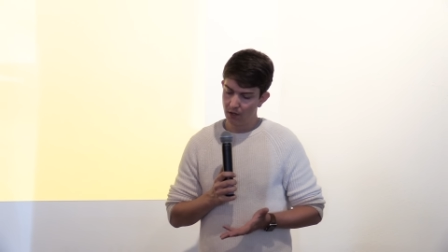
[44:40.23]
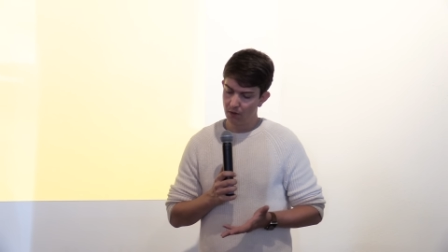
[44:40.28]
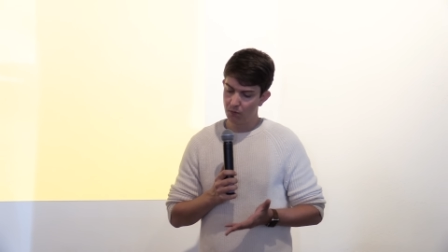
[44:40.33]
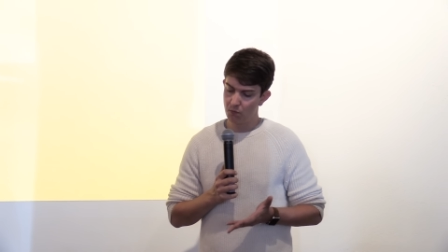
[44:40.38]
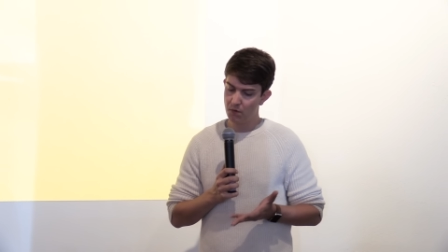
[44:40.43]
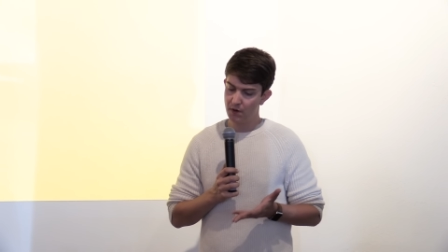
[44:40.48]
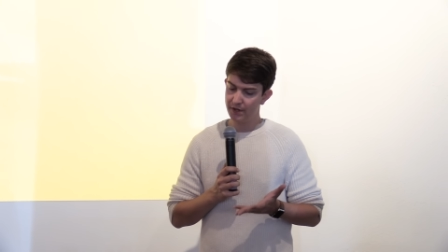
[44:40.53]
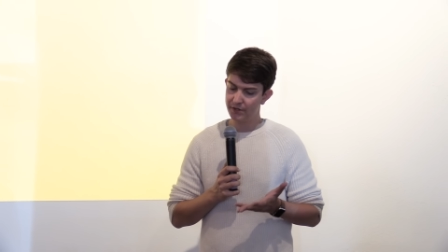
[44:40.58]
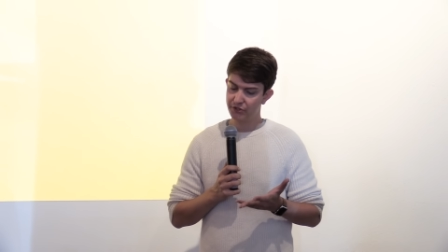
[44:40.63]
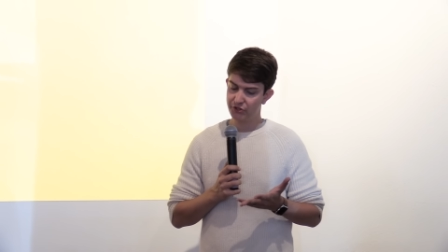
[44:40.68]

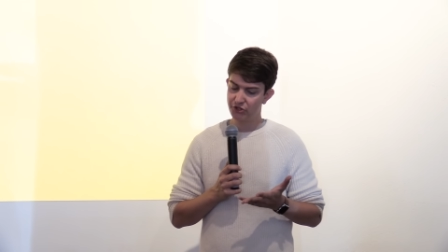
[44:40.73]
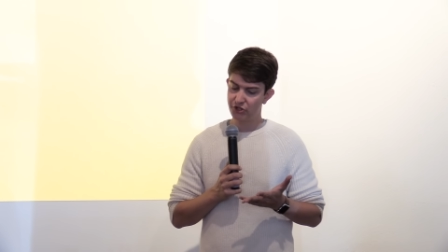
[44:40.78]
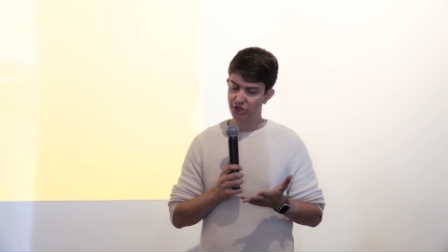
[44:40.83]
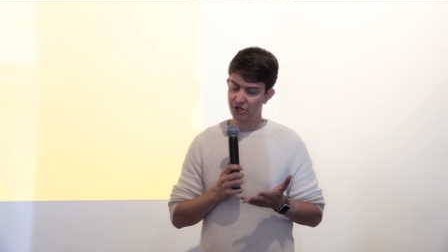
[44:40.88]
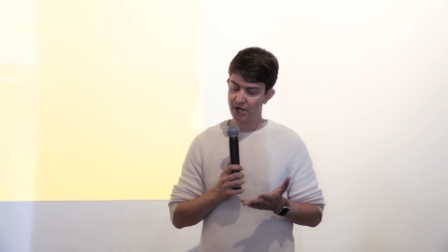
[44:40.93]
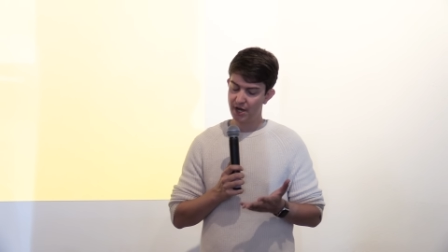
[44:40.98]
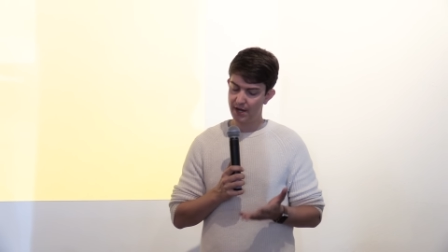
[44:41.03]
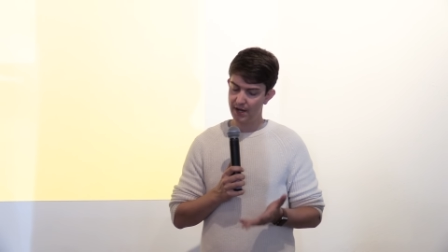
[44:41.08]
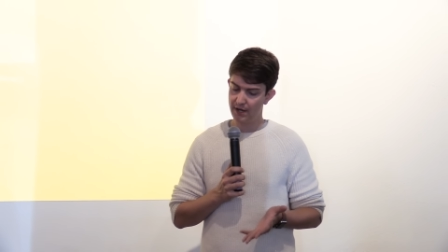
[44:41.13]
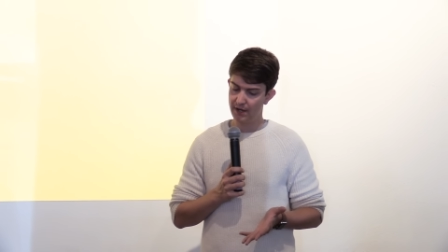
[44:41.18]
what
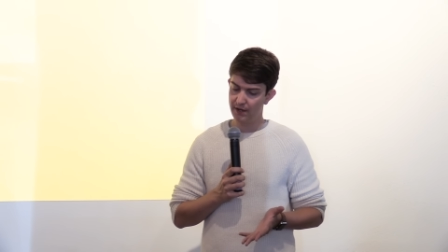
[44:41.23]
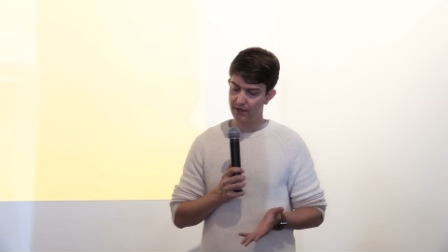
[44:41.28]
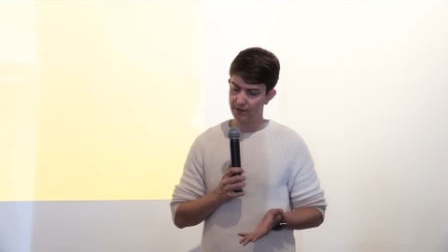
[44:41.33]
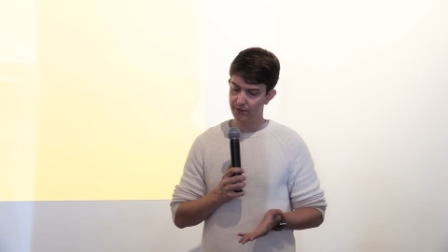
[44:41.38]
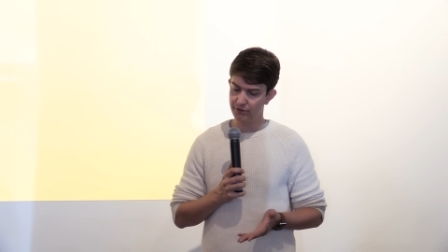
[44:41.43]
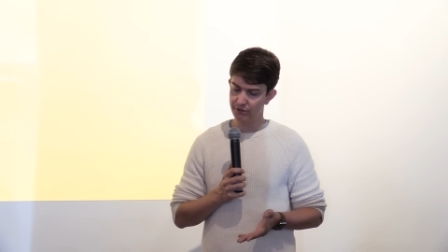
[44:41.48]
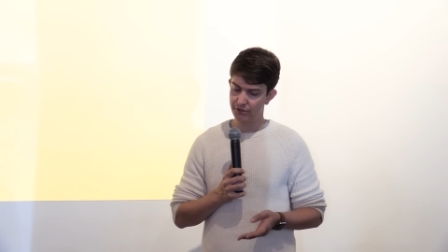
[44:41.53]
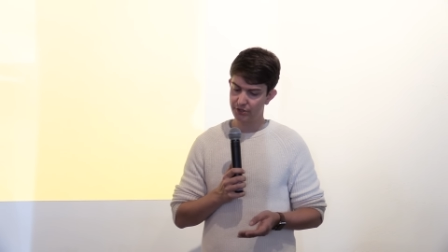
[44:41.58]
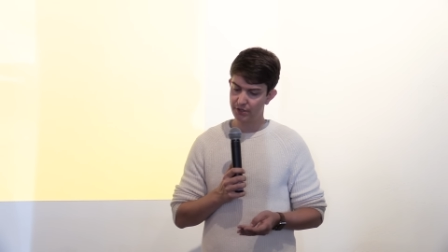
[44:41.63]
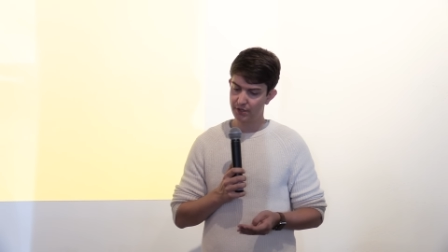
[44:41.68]

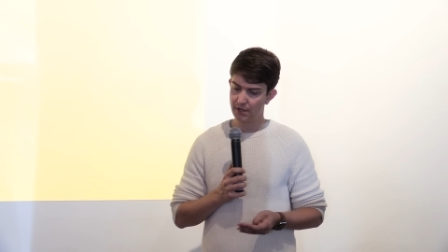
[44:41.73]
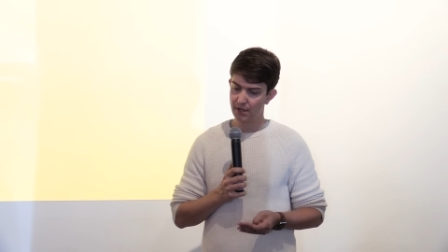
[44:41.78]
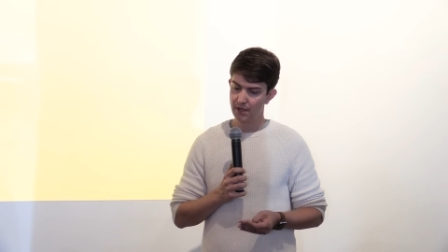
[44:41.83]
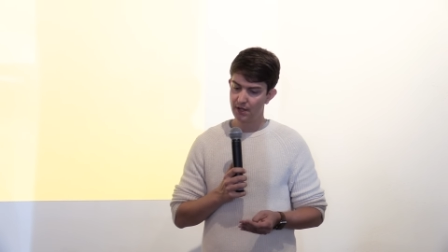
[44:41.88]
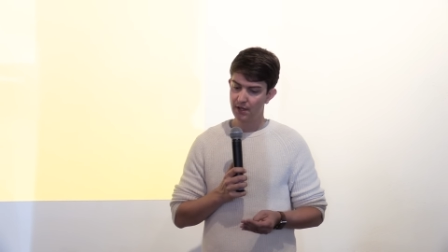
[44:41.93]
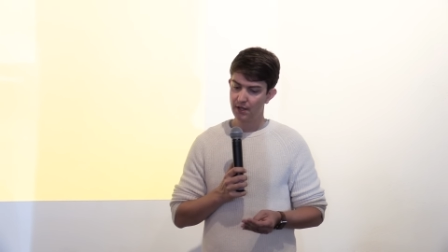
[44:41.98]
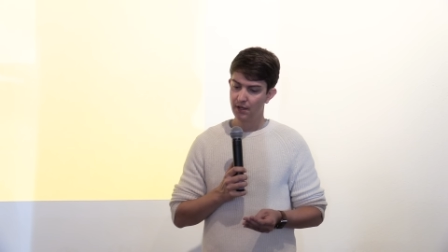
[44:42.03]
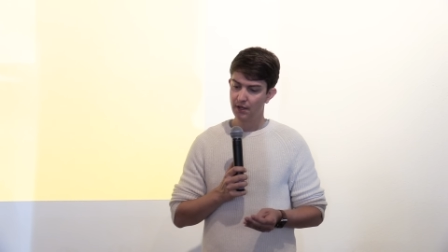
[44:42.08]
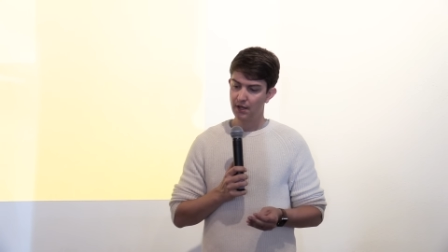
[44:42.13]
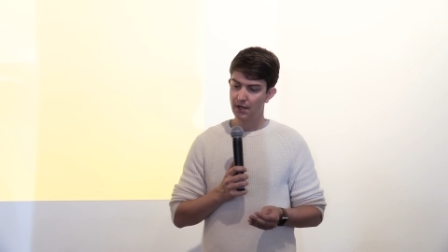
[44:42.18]
changed
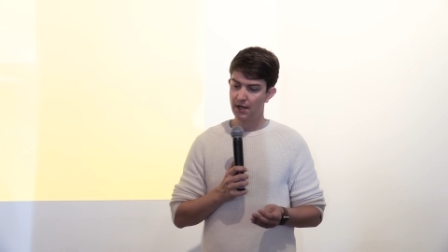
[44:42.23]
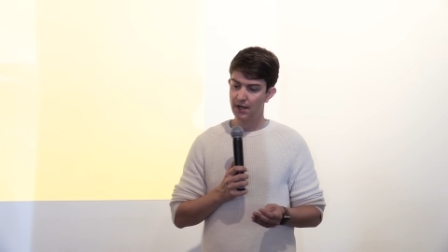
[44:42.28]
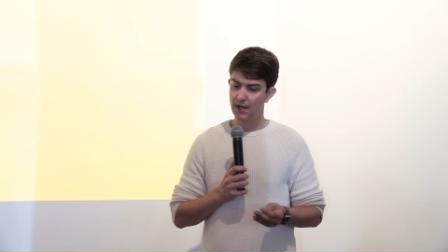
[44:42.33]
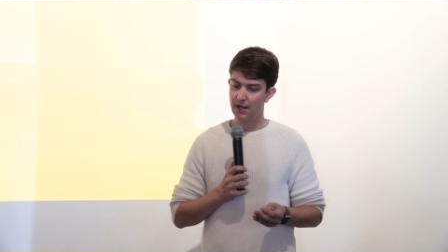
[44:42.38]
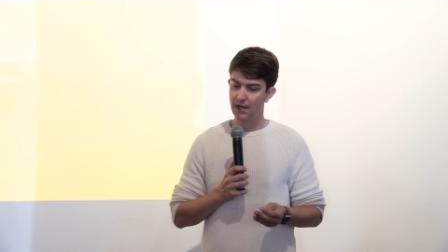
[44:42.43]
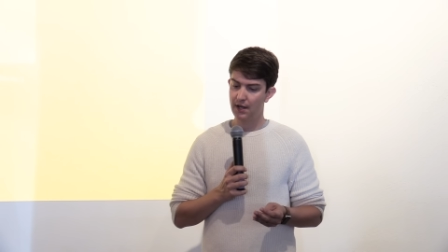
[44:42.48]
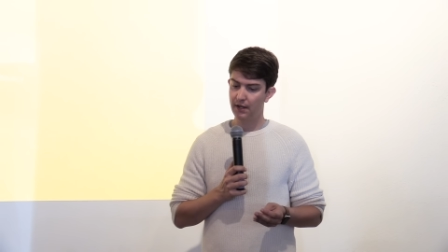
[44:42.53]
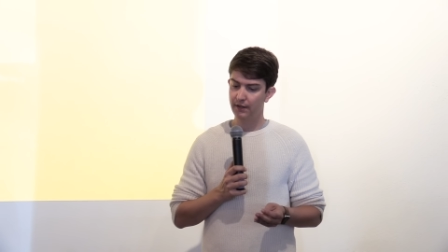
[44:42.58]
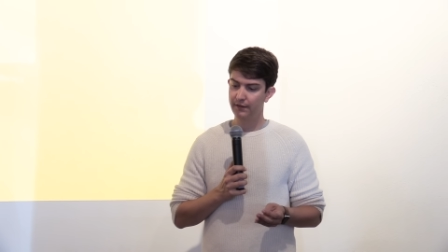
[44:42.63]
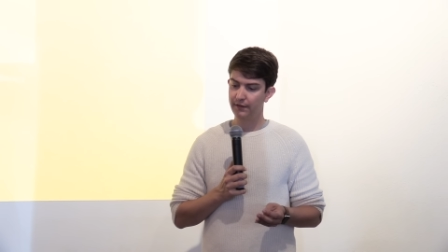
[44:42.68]

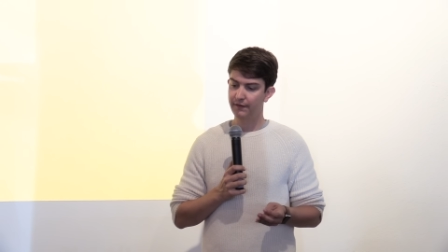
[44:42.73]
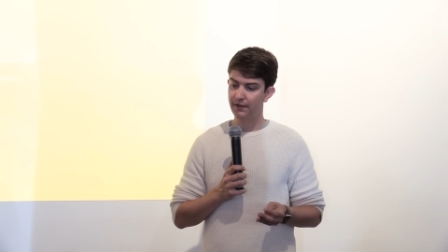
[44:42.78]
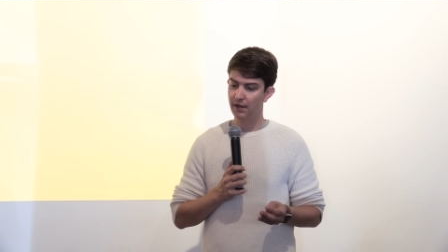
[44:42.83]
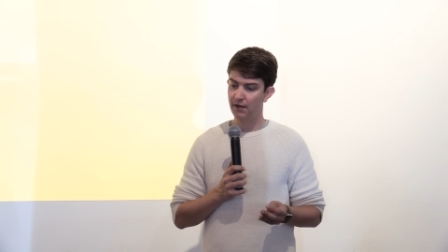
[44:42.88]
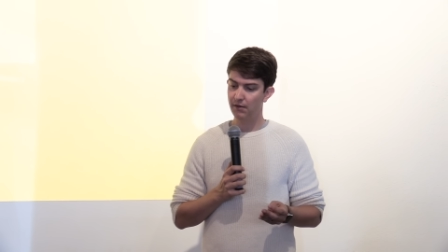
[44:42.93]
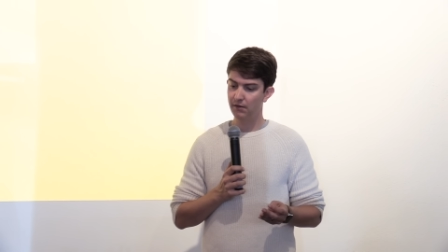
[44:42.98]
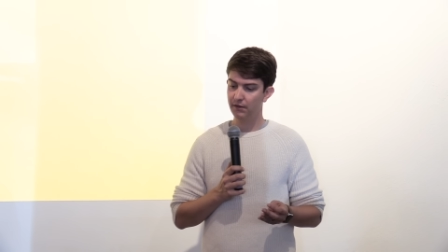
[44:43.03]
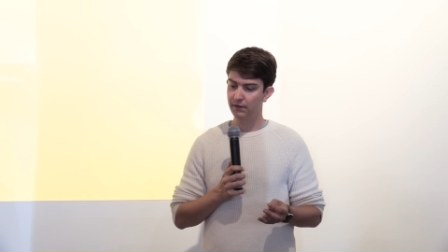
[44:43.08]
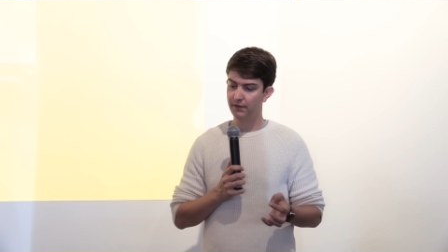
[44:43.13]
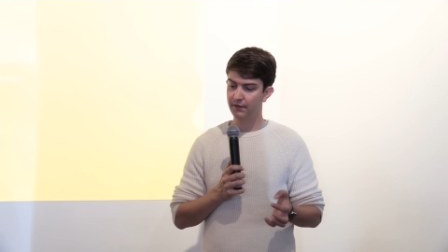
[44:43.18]

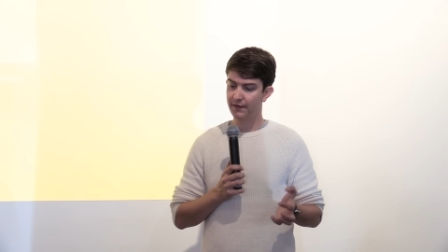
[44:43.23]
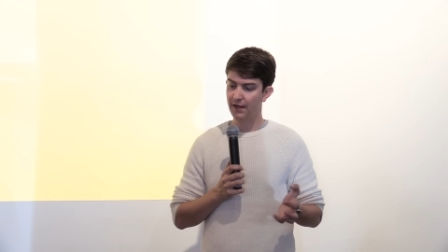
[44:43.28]
to